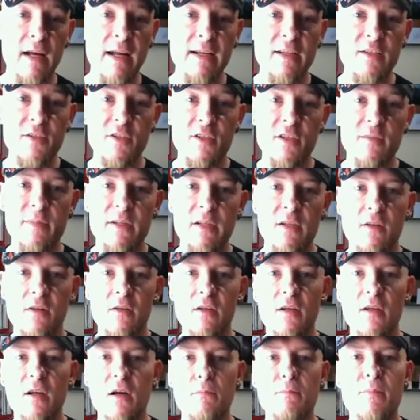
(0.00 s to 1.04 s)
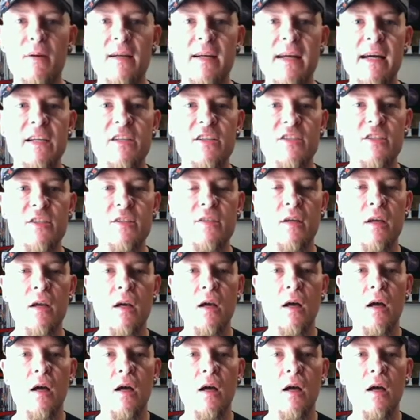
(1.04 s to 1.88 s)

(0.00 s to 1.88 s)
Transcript: and it's going to be like a compilation